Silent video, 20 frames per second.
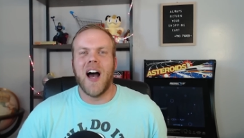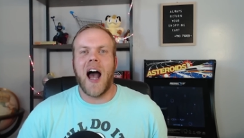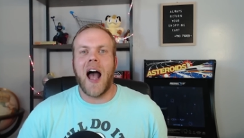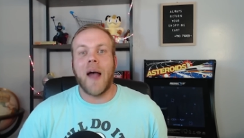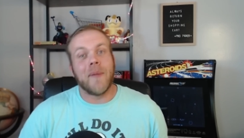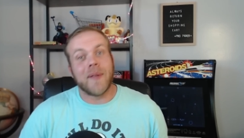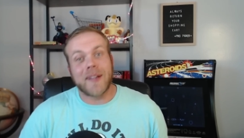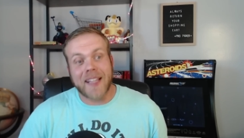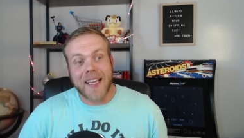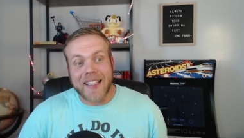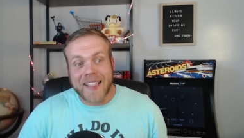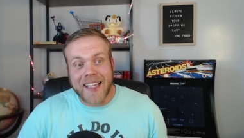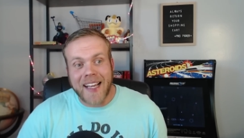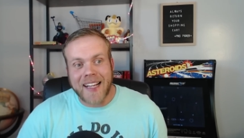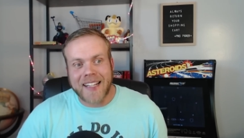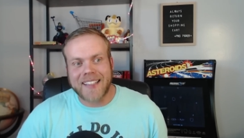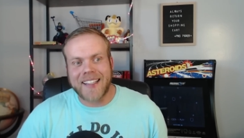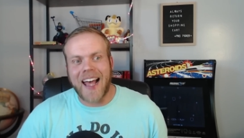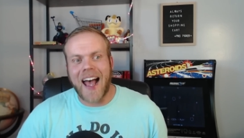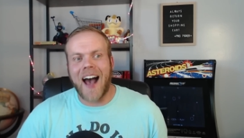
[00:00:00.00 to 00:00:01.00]
I would get
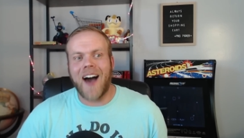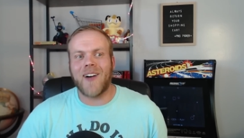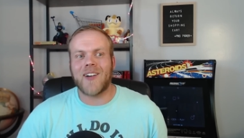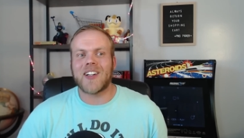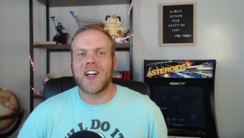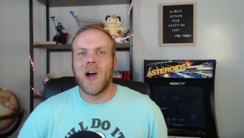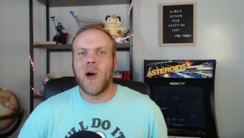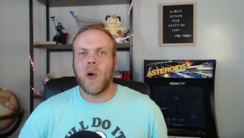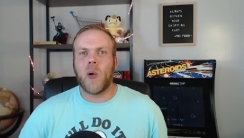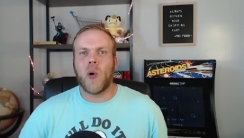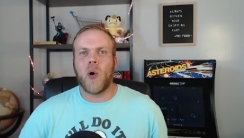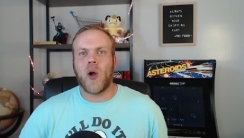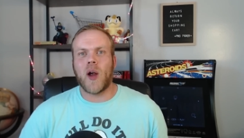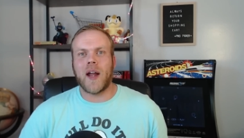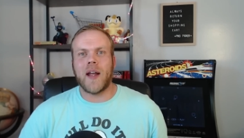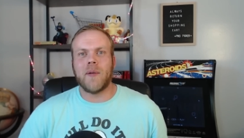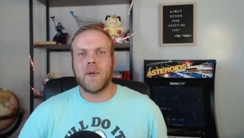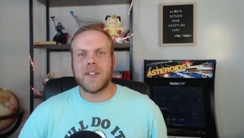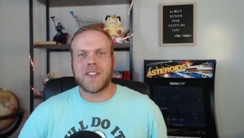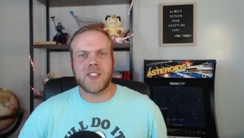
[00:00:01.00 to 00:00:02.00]
kicked out, or
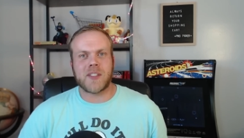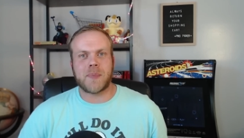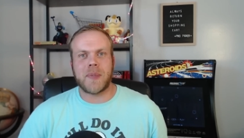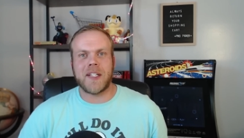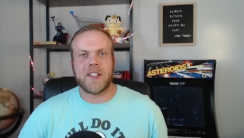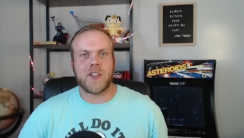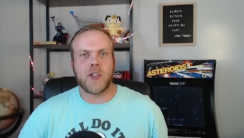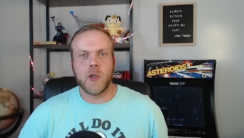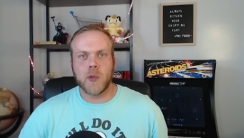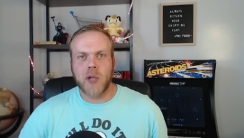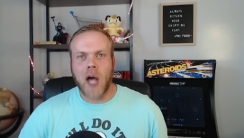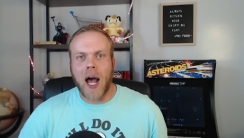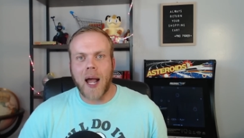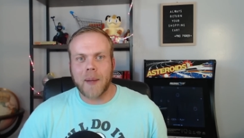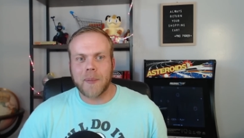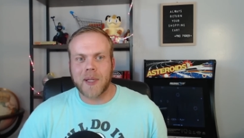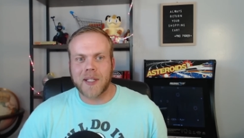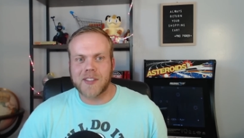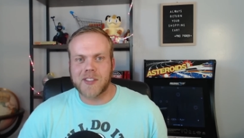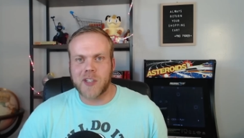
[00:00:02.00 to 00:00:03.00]
it would just be too
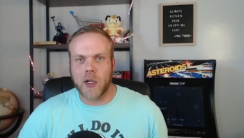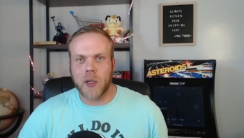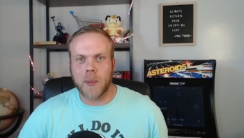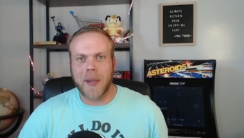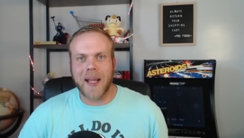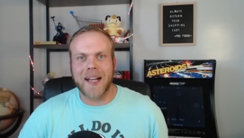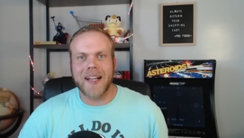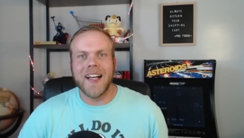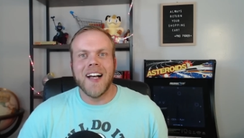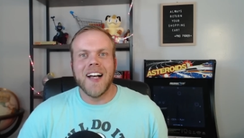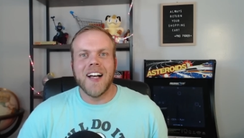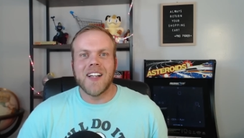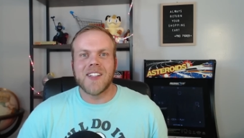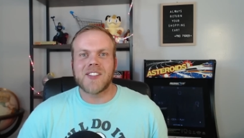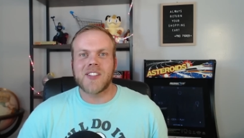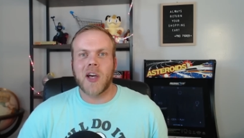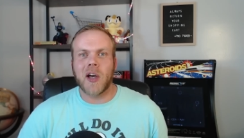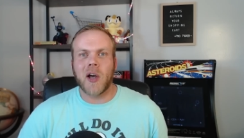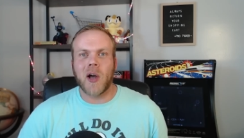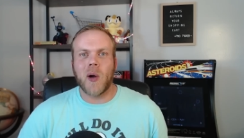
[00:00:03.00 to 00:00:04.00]
time consuming.
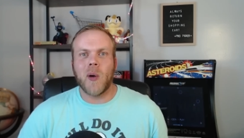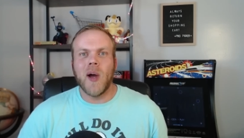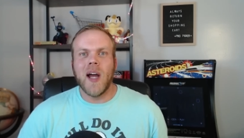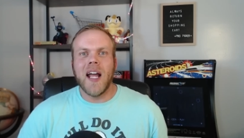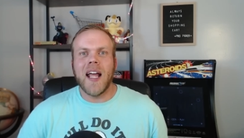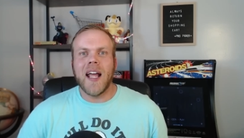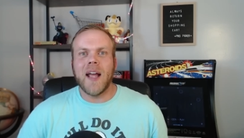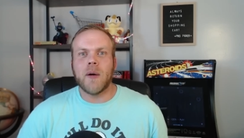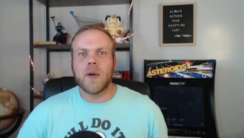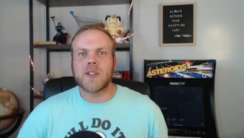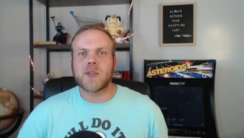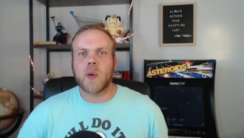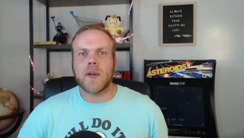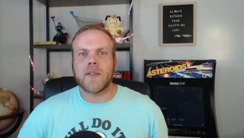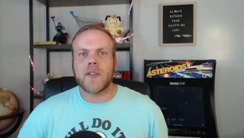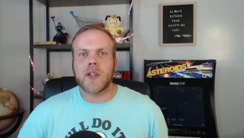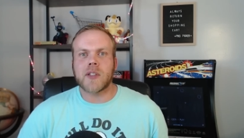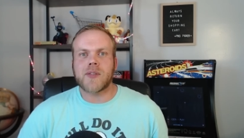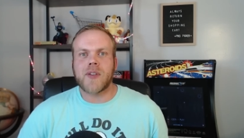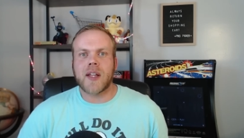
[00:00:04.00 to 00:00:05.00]
So it was one of
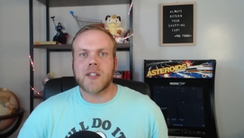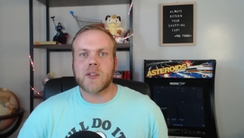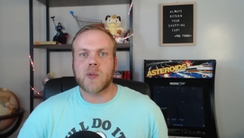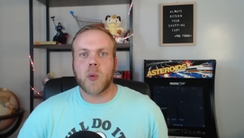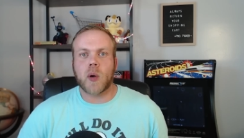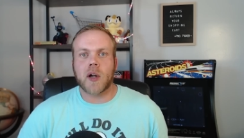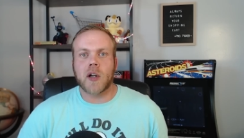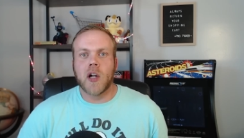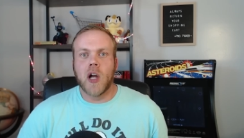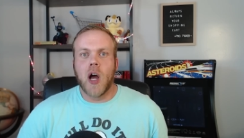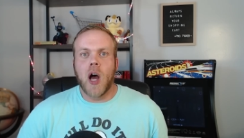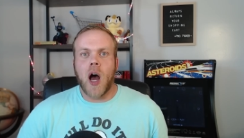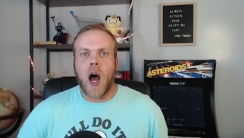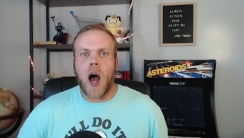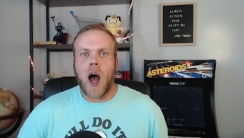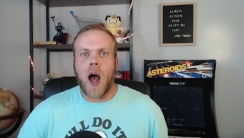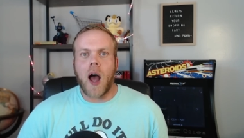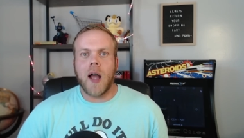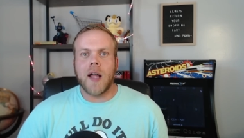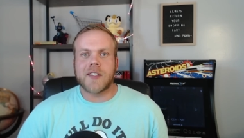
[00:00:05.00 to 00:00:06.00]
those things where
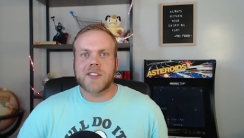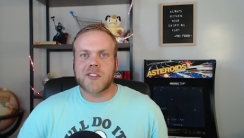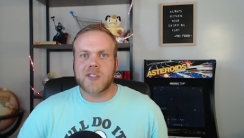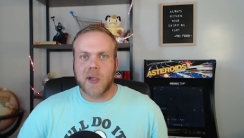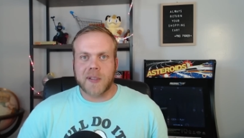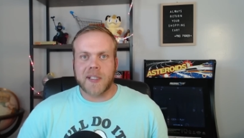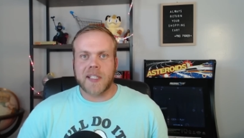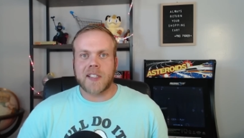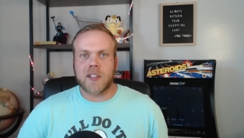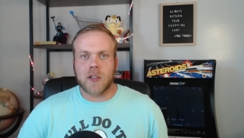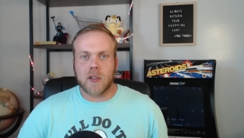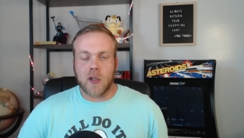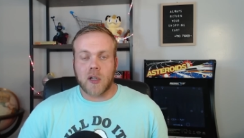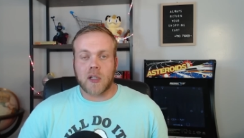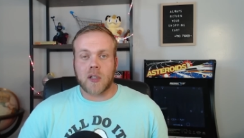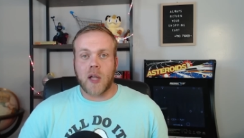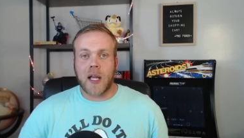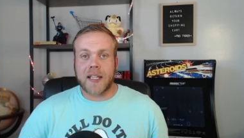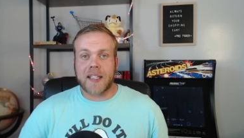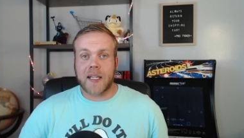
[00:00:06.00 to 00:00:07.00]
it started to
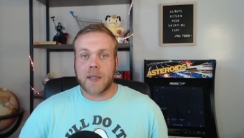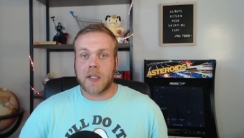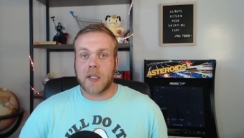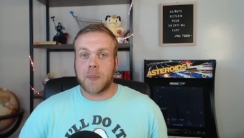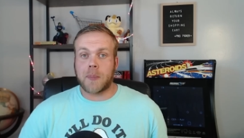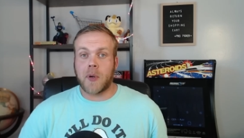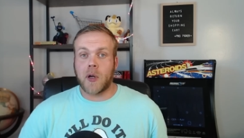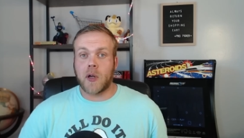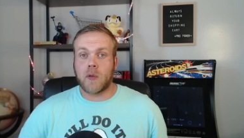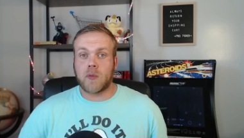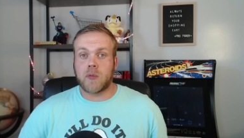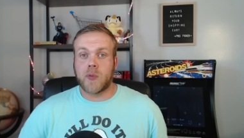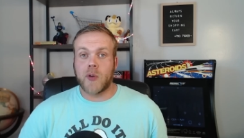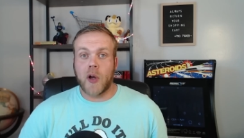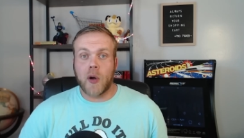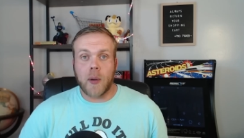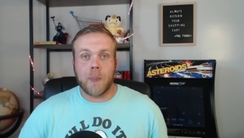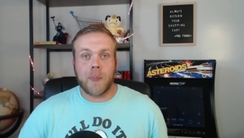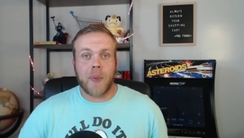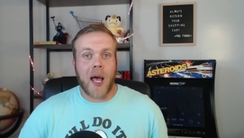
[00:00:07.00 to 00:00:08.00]
look like it could put a
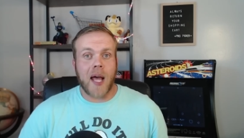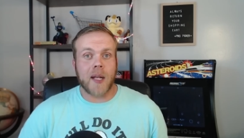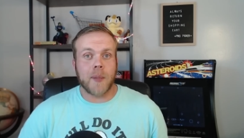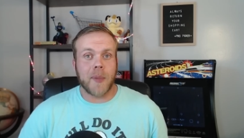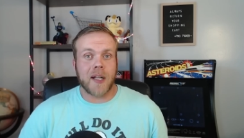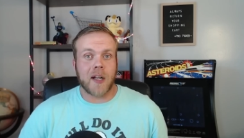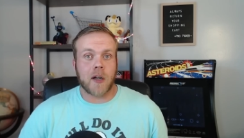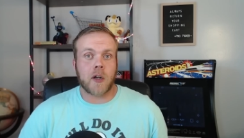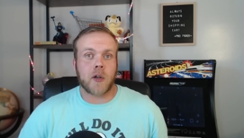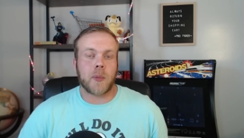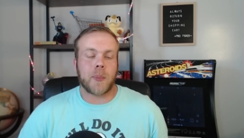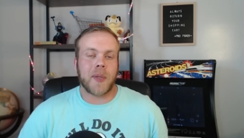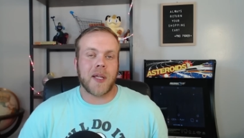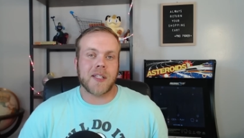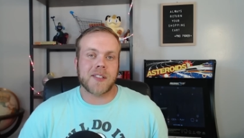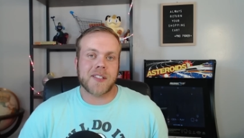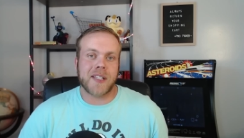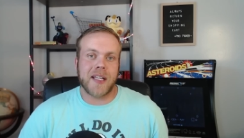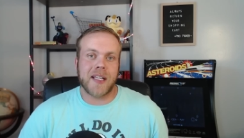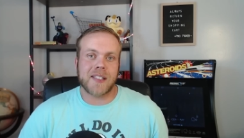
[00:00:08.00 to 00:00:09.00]
real impediment on our
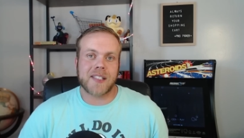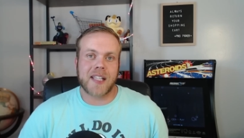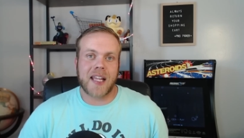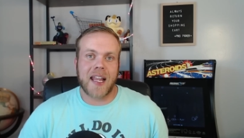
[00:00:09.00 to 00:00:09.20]
business.